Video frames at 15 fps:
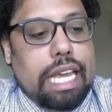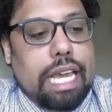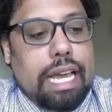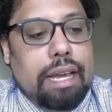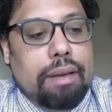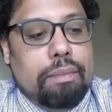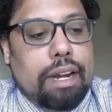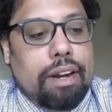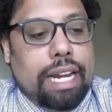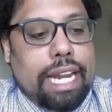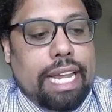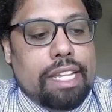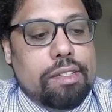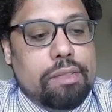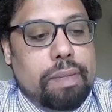our
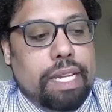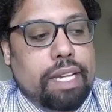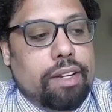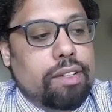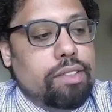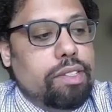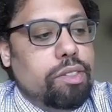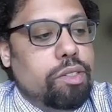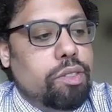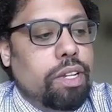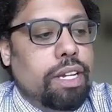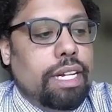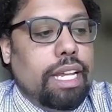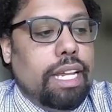guest speakers, Duyeon